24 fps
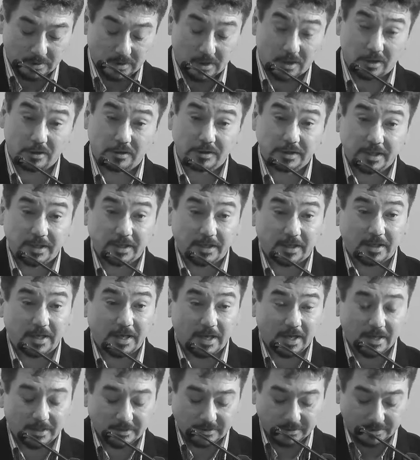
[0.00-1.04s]
Arctic
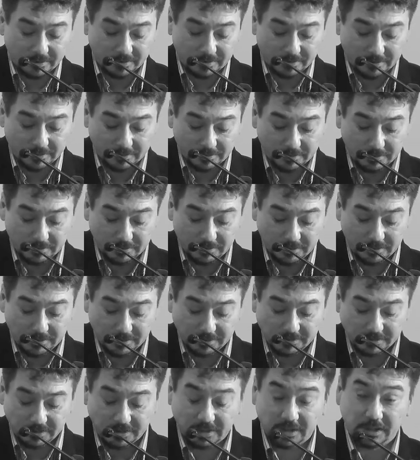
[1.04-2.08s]
Canada
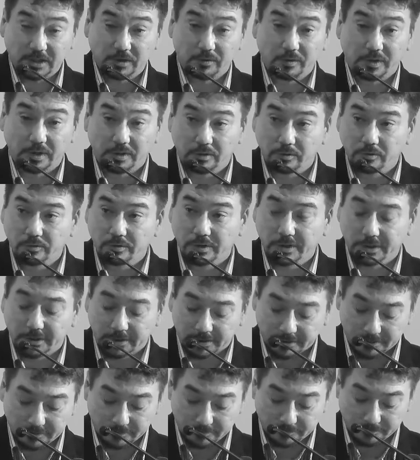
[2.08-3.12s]
is Inuit
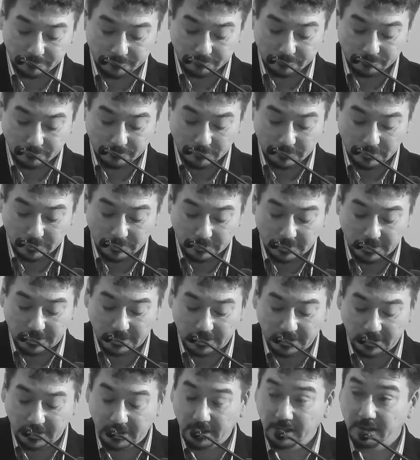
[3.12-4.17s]
Nunangat, the
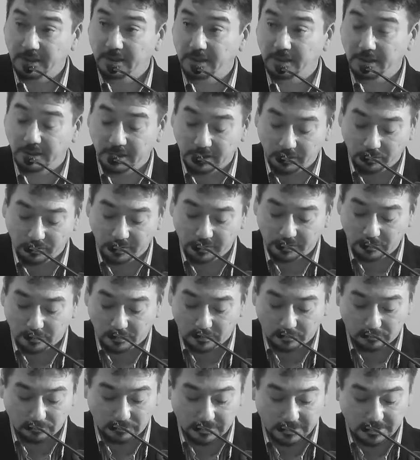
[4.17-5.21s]
Canadian Inuit
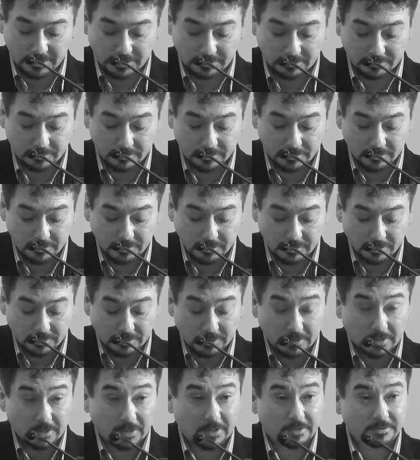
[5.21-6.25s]
homeland,
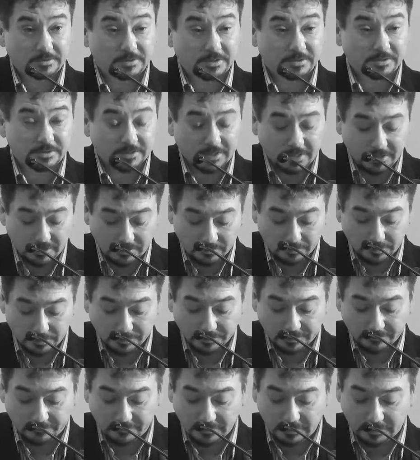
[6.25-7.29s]
and sustainable
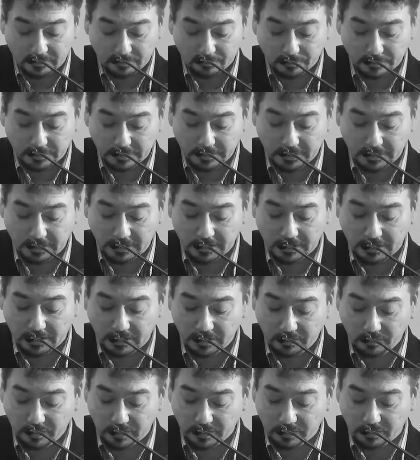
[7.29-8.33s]
development in
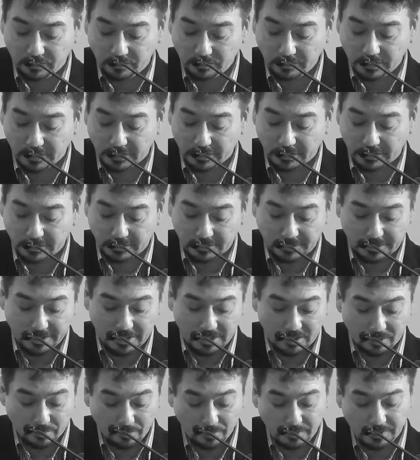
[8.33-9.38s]
Inuit Nunangat
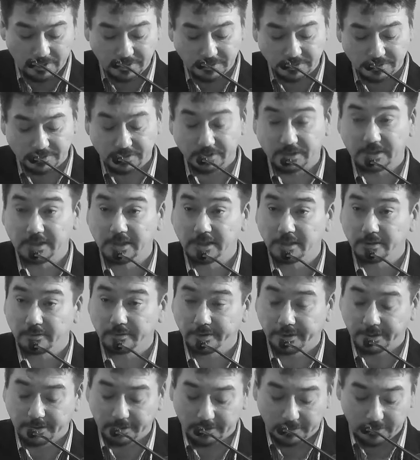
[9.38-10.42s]
now means
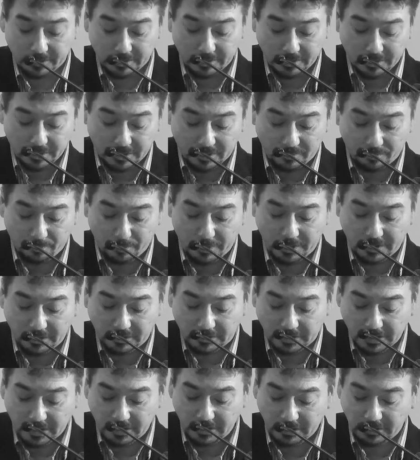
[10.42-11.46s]
securing and
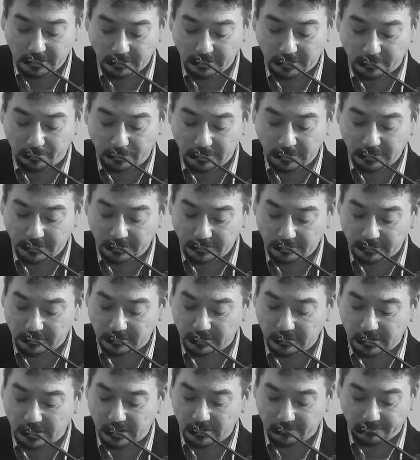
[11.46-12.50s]
maintaining the political
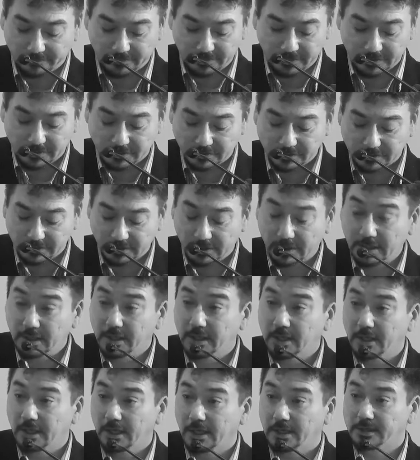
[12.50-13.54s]
confidence
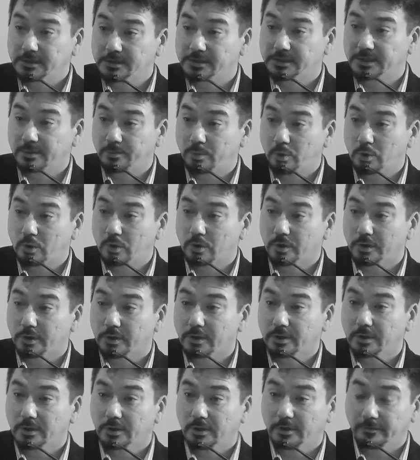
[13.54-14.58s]
and support
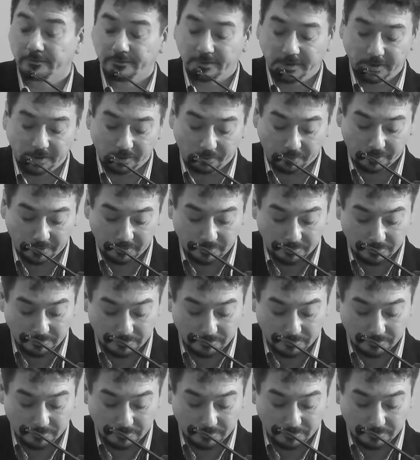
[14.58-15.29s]
of Inuit.